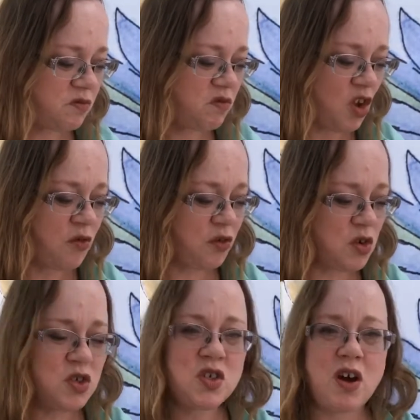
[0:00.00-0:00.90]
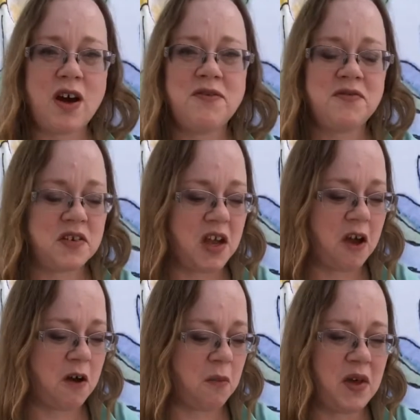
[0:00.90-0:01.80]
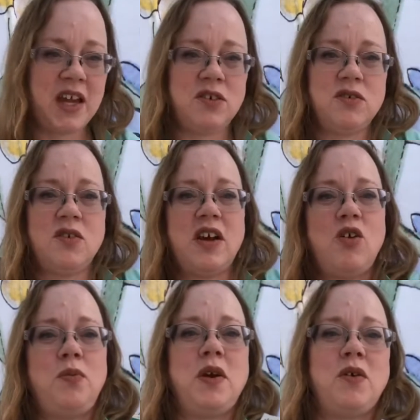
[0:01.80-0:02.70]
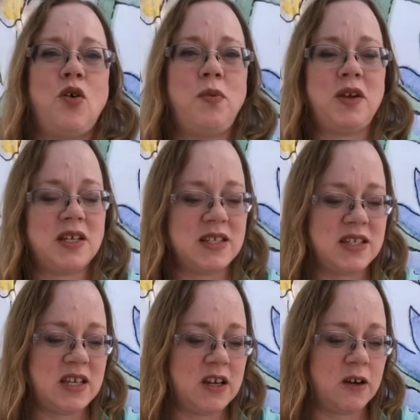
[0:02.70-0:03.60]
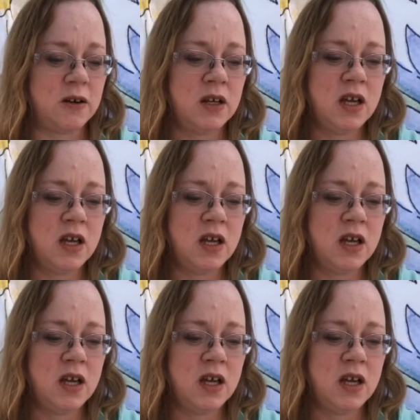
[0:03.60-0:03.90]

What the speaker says: first off, I don't know, I hope you can see here.